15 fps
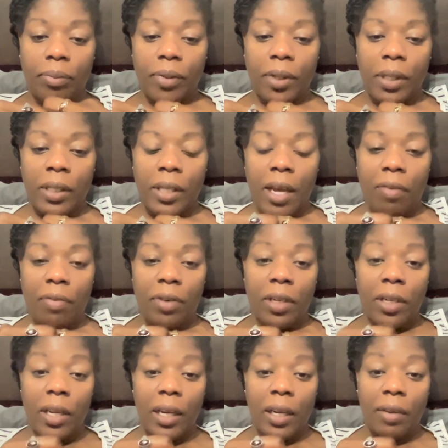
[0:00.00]
It's having a
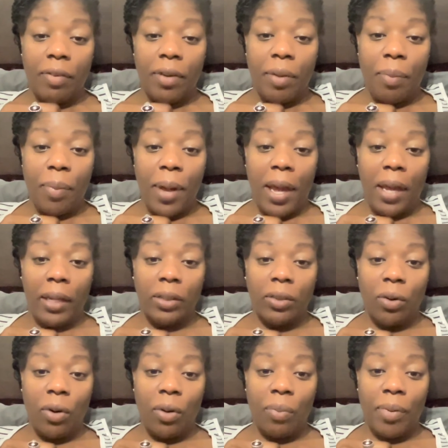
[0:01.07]
negative impact
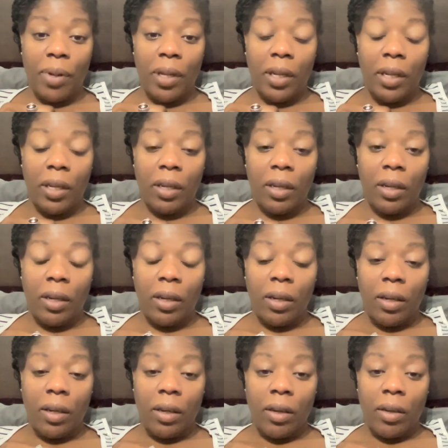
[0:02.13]
on me
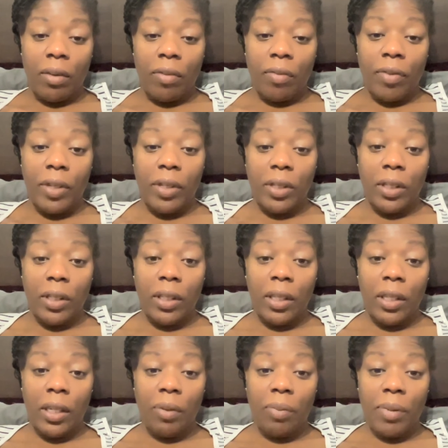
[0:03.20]

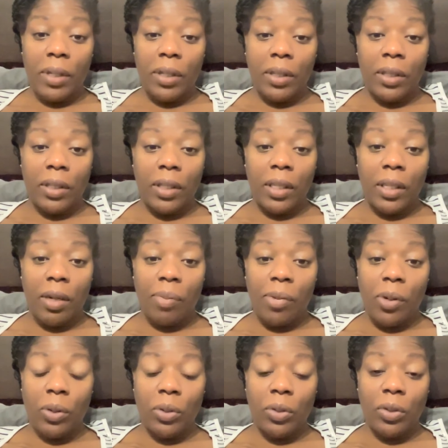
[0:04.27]
physically, mentally,
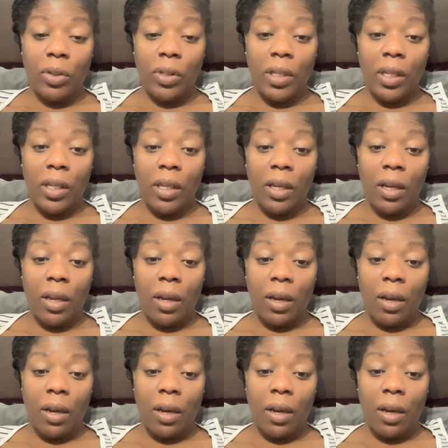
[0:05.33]
emotionally.